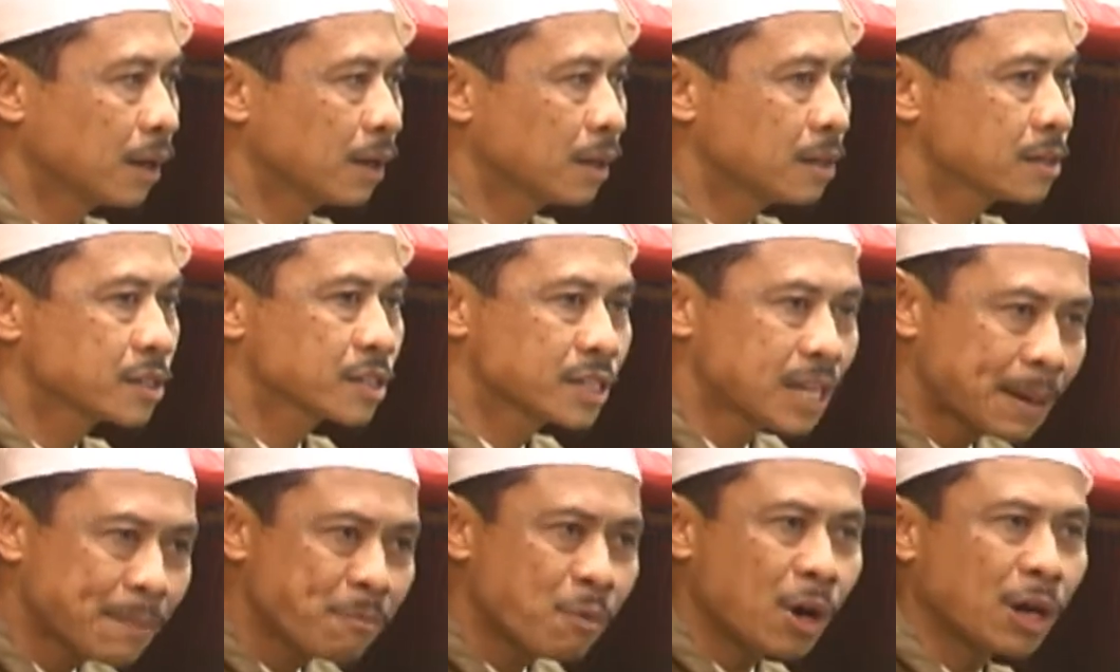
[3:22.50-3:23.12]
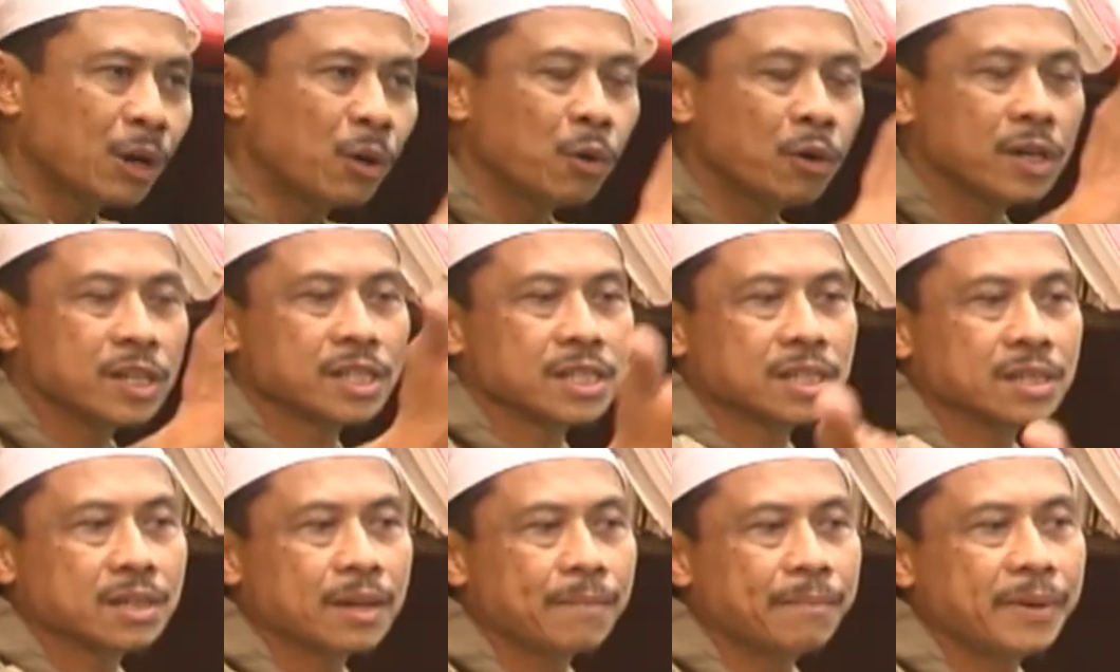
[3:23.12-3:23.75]
Someone who
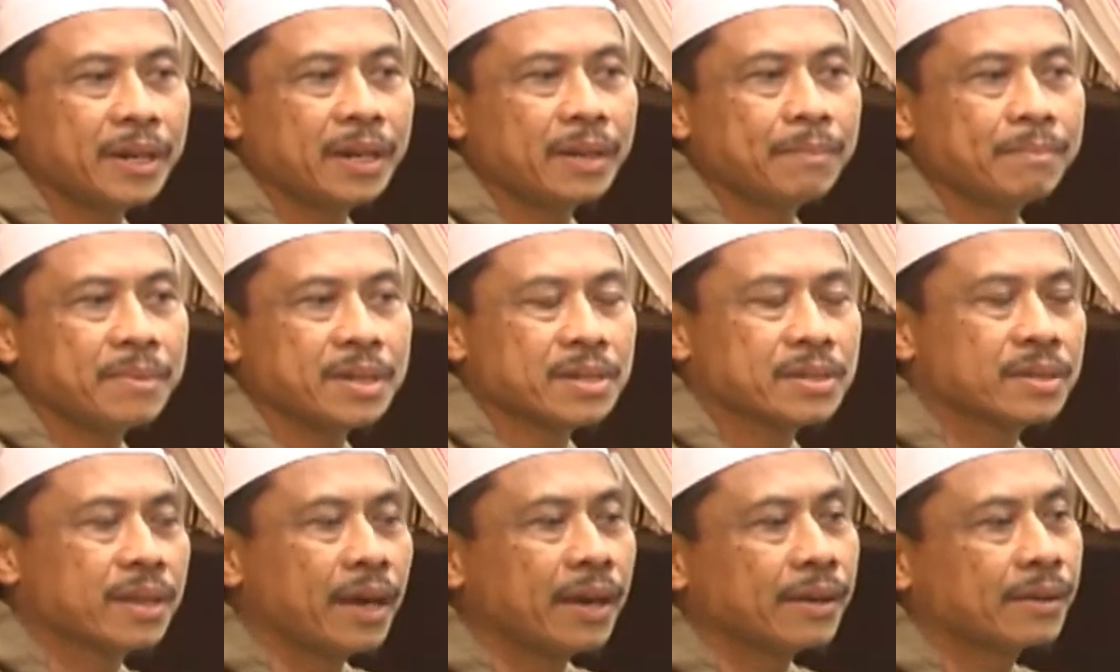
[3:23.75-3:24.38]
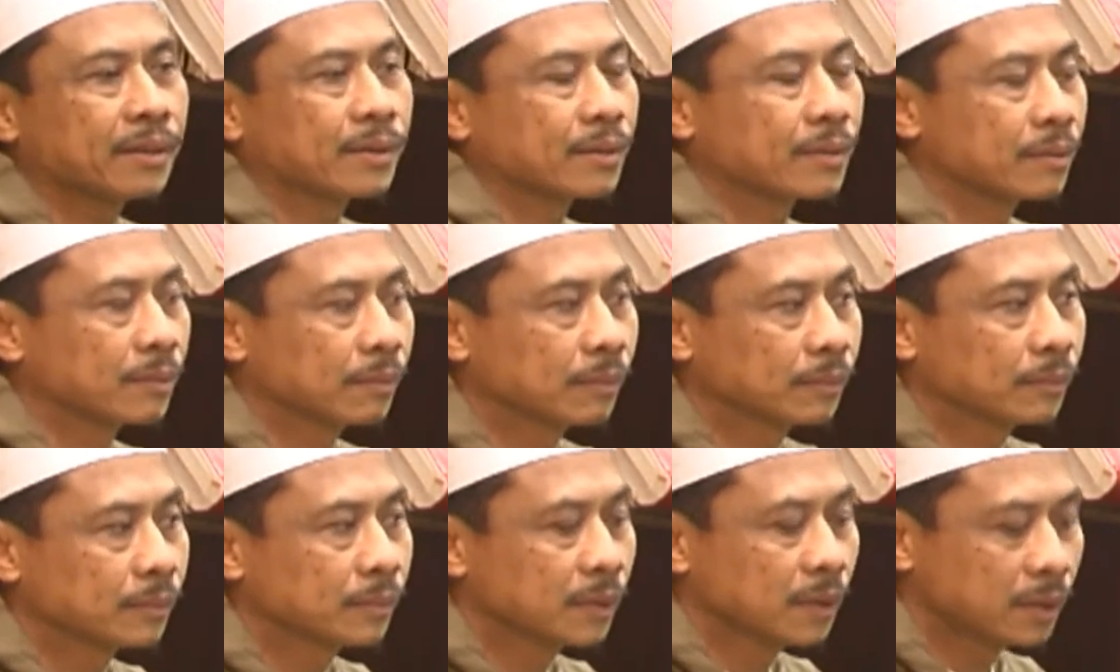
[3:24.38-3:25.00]
is committing mistakes,
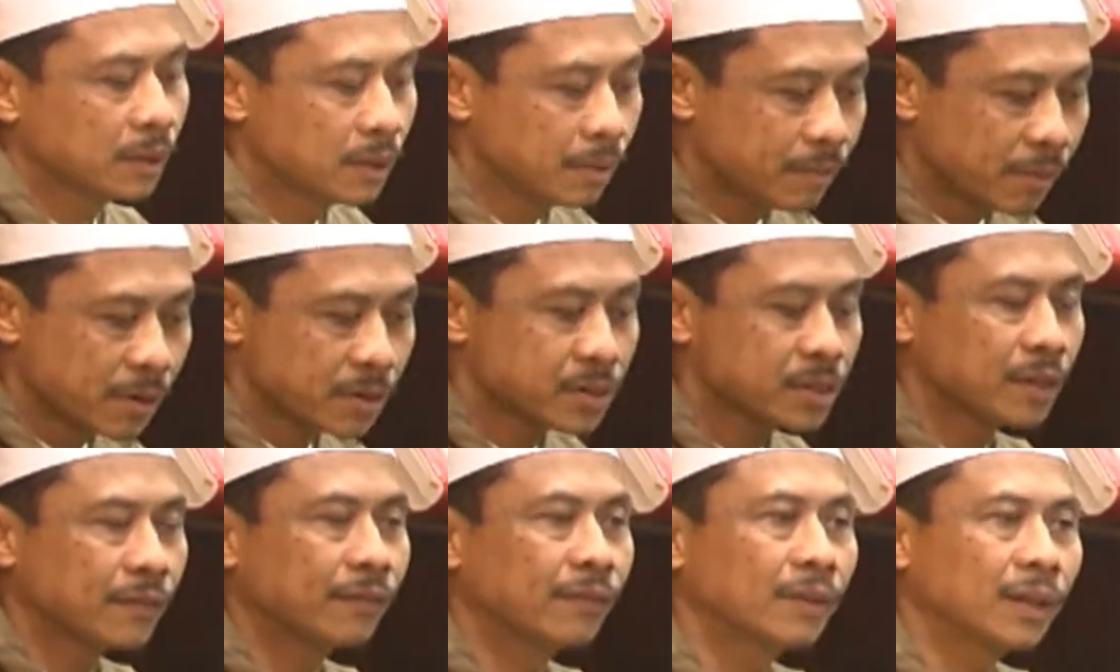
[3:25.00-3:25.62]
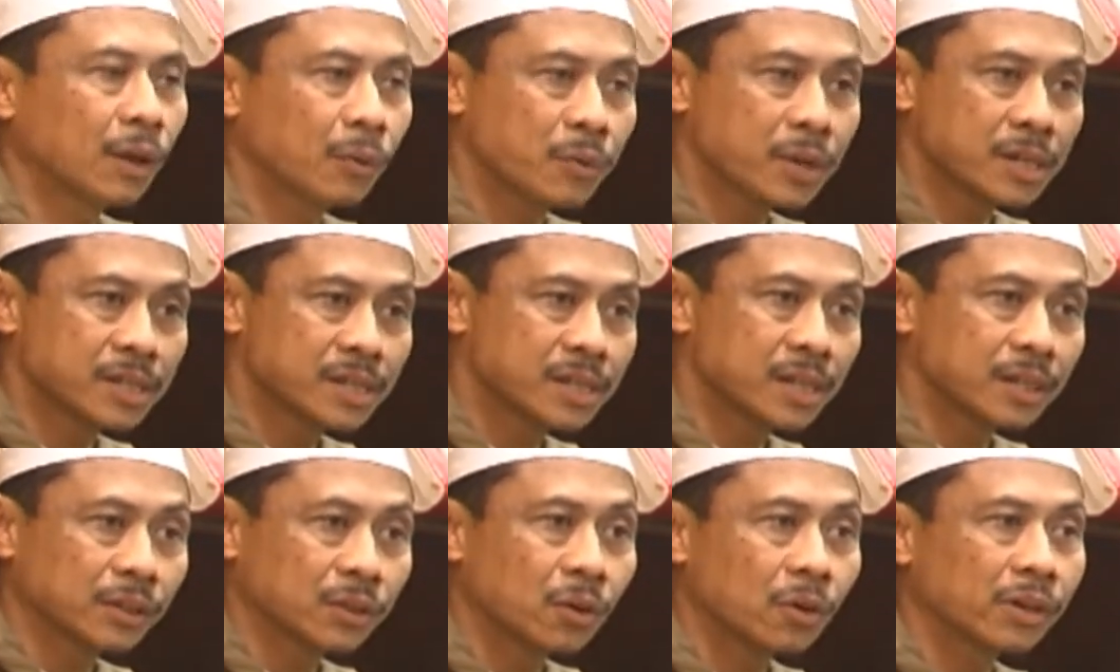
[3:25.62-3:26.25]
the mercy of Allah. We are
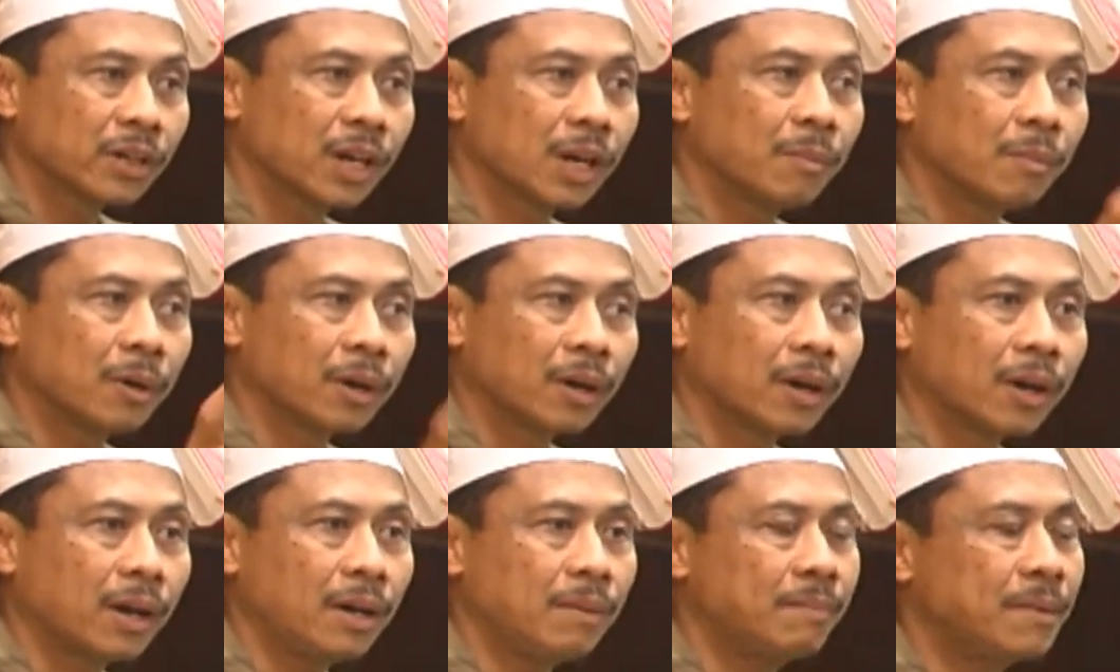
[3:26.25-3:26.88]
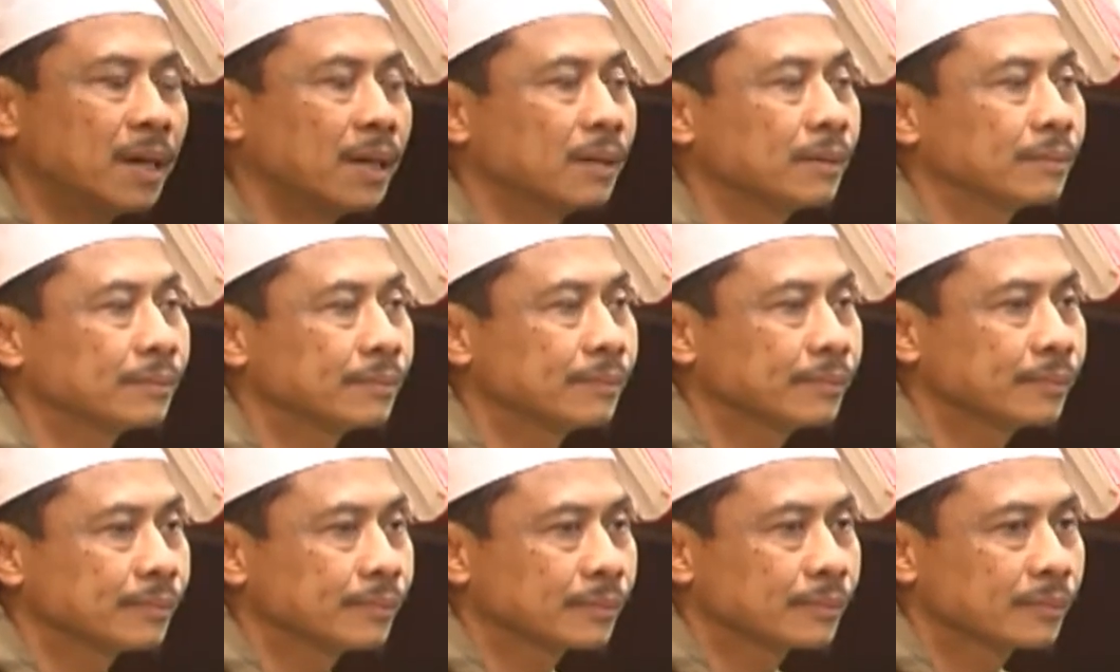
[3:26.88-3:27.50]
still talking about Ar-Rahman.
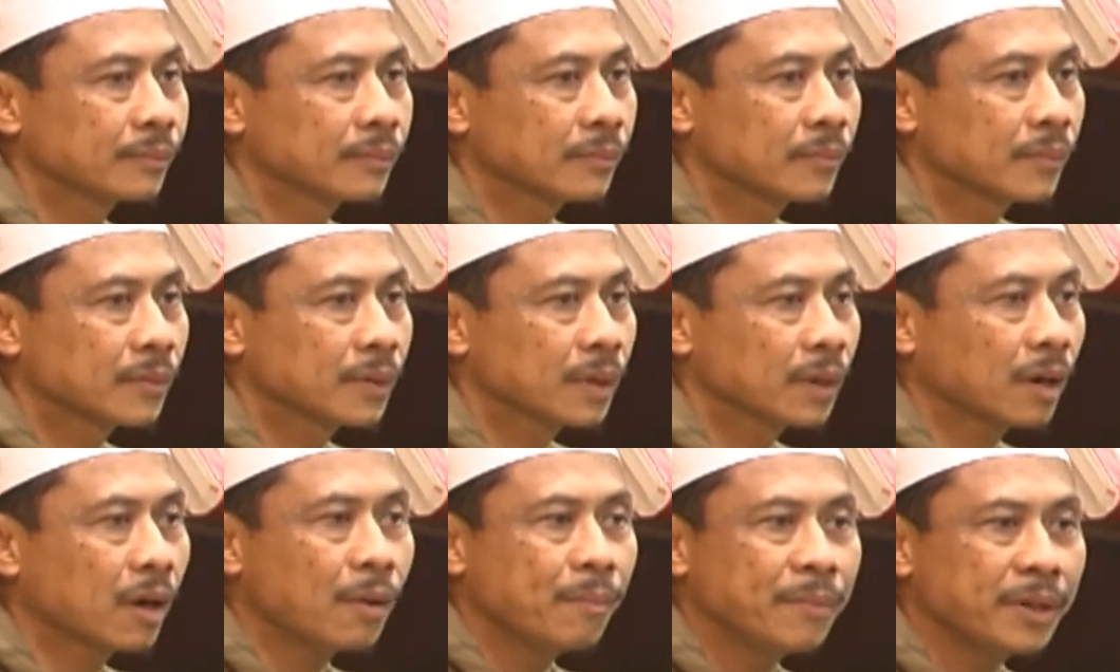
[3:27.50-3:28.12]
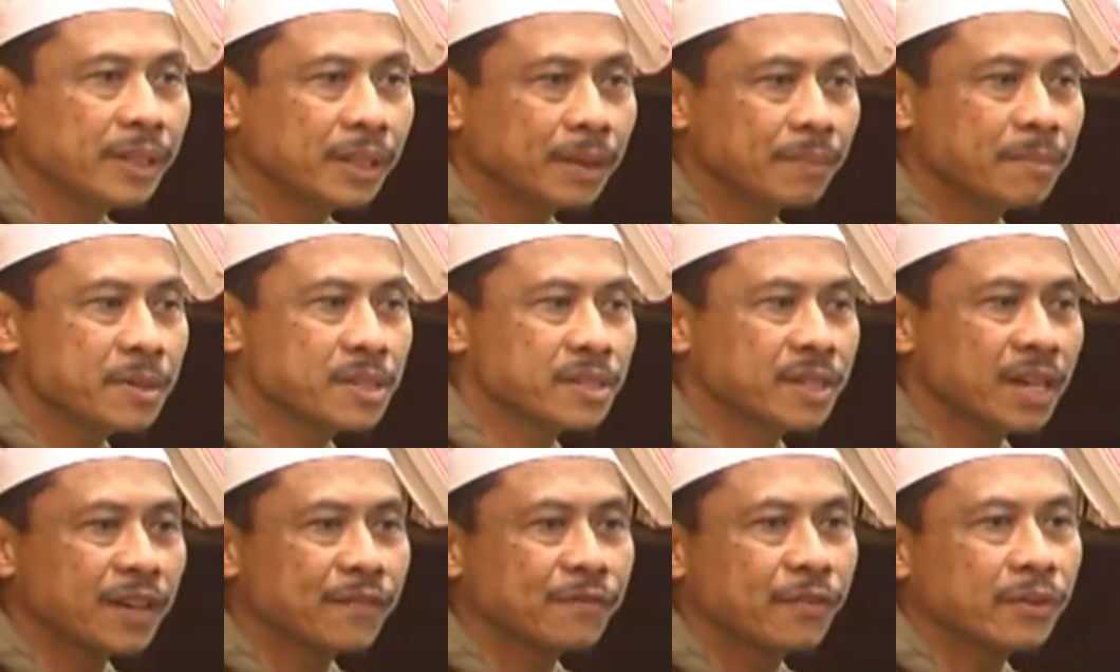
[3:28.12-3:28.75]
Committing
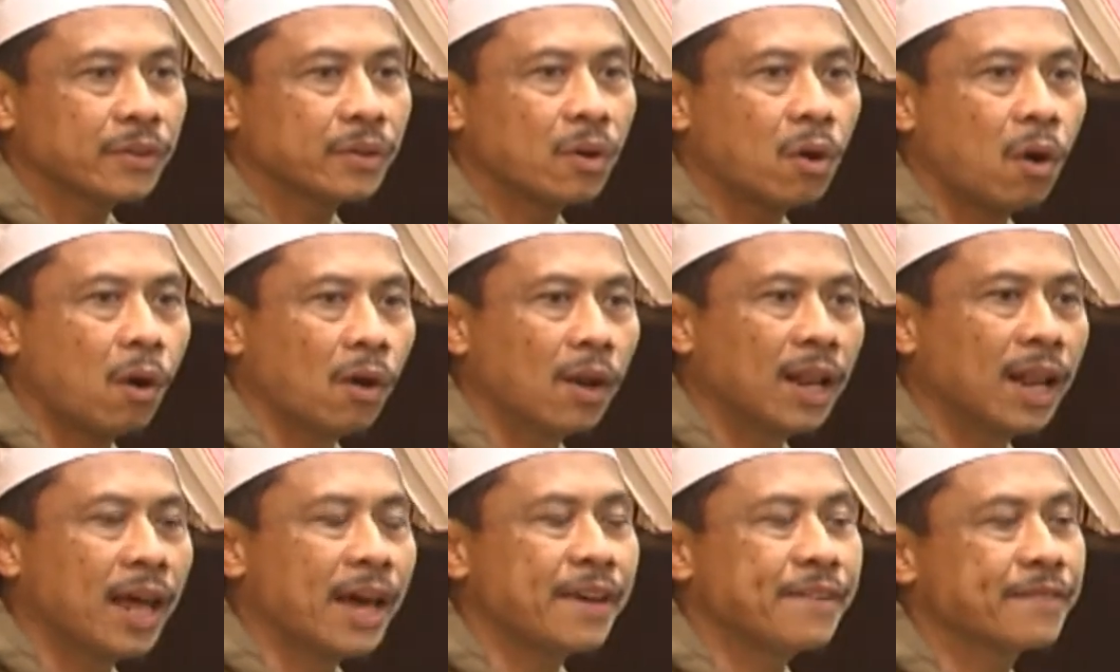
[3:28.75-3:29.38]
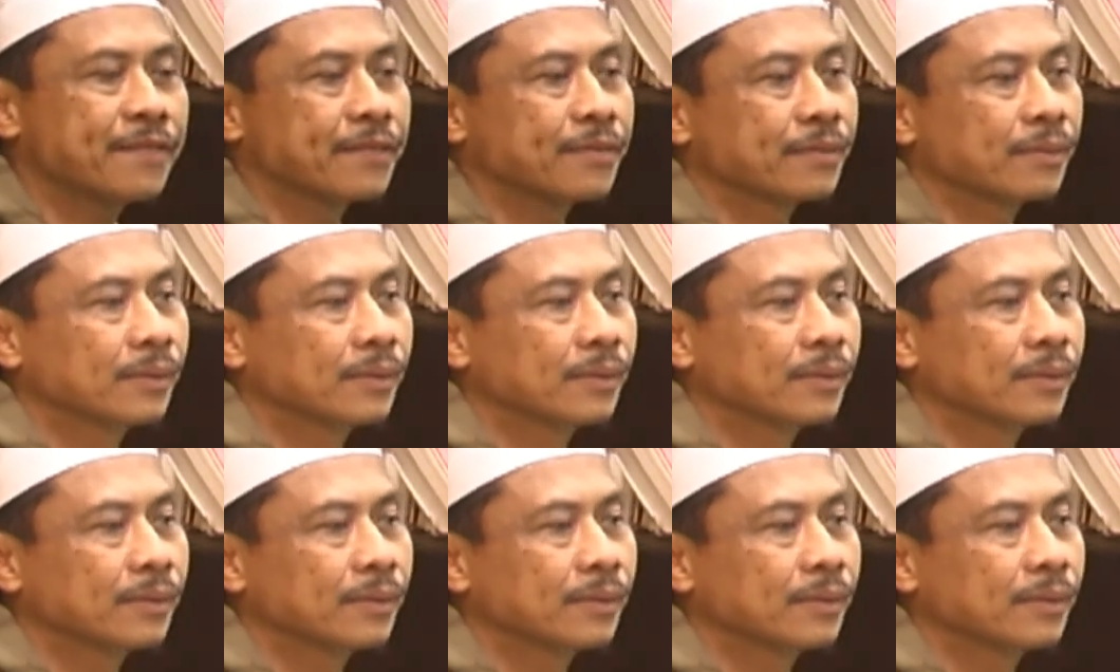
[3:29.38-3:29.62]
mistake for the whole life.